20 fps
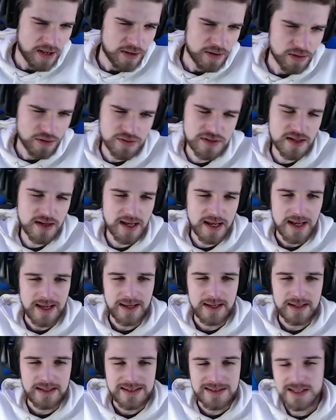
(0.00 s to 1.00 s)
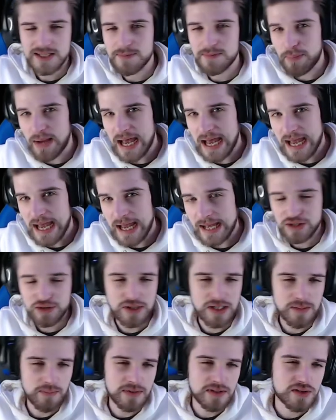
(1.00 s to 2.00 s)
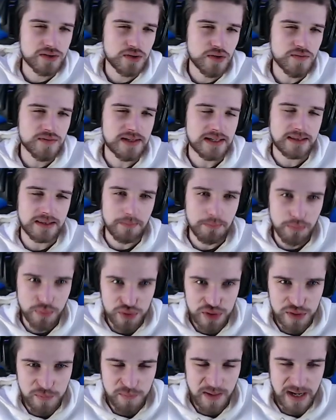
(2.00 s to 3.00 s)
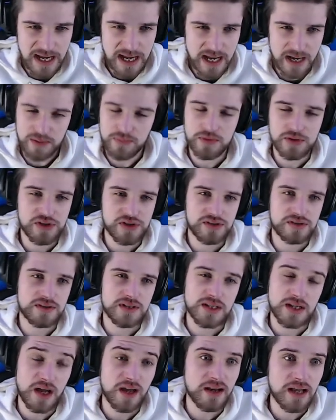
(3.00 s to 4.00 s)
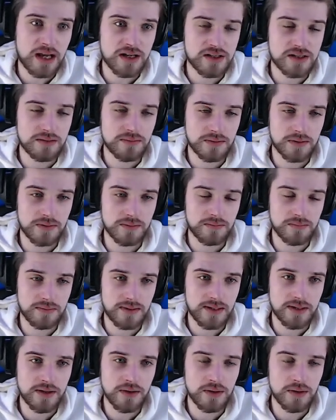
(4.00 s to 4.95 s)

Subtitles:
loads of like spa treatment stuff, like the mud bath, which is kind of actually really cool